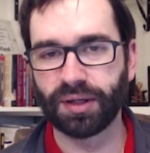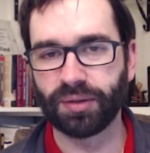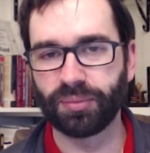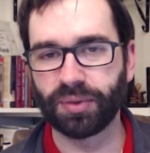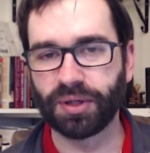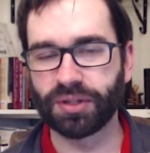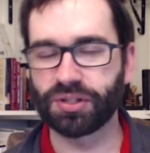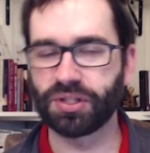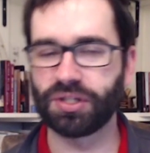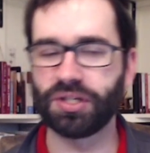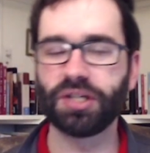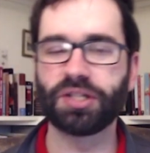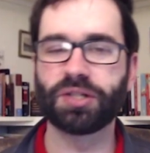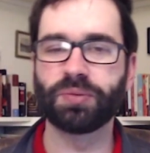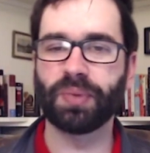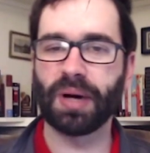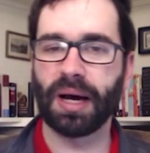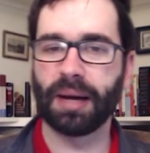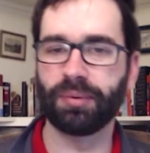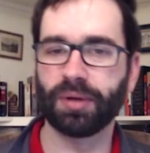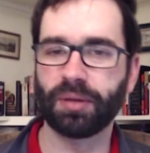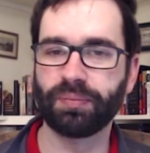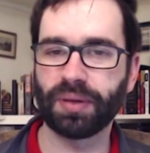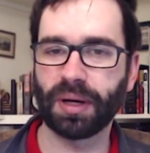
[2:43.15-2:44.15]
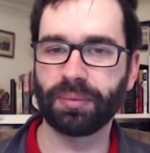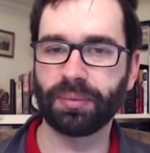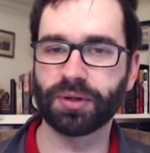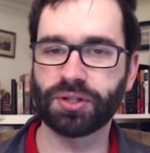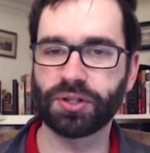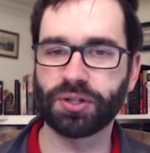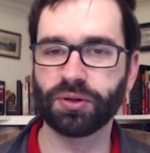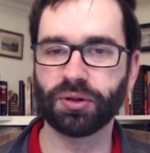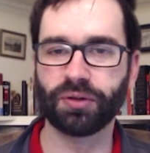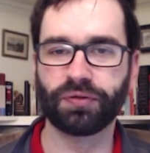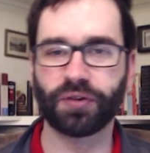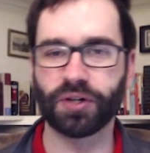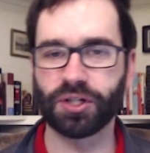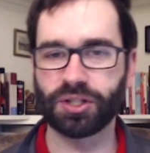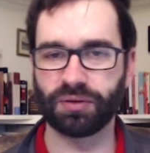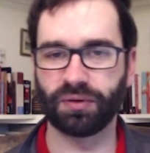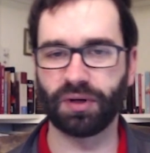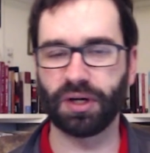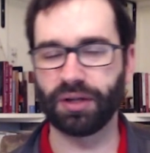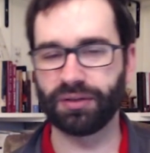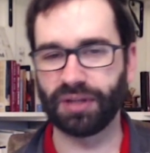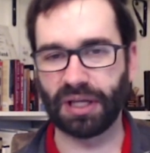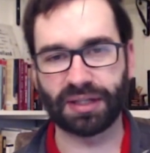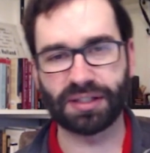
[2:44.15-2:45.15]
Because you teach the Bible in public school, first of
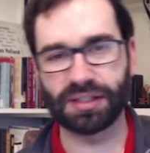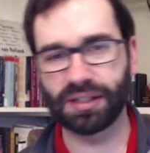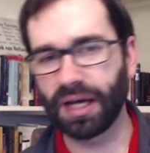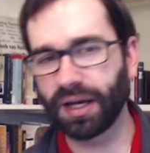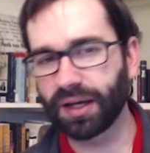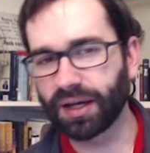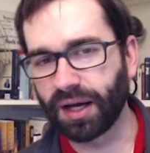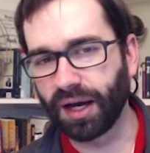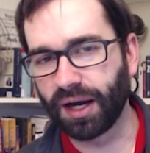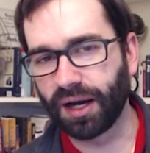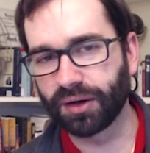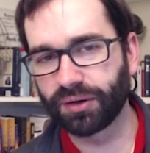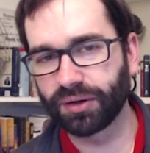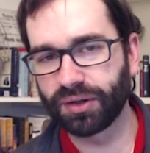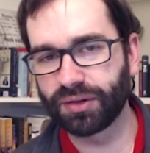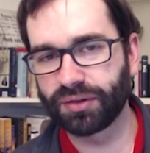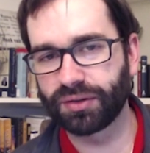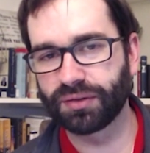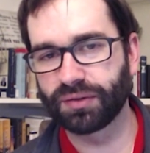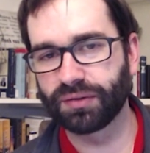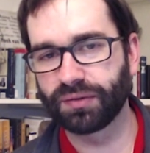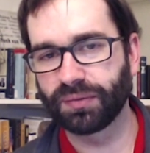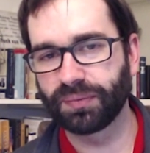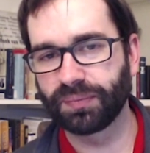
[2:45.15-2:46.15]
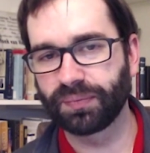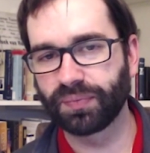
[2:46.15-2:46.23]
all, that's not Congress.